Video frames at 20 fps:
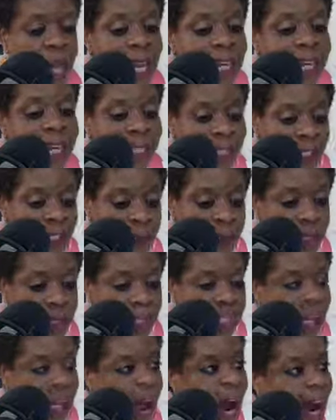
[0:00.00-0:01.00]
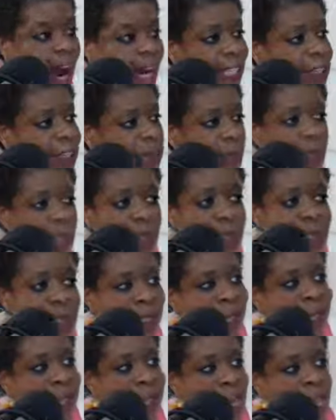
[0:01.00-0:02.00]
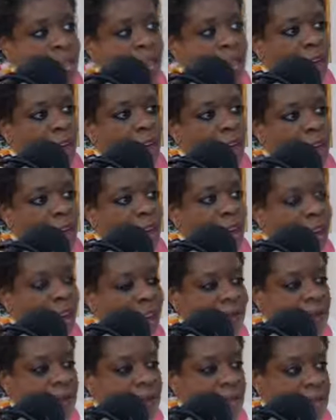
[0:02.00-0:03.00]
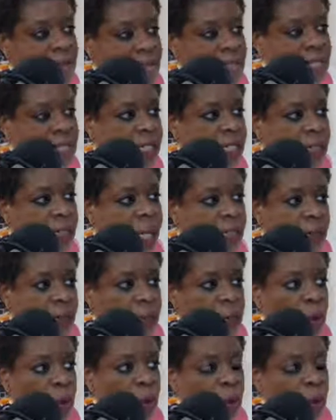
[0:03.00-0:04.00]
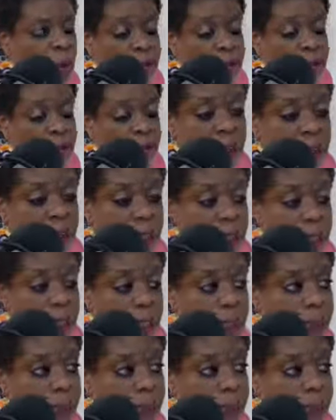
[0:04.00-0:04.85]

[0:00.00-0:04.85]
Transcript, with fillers: Literally, I thought it was a myth. I mean, I haven't been an employee like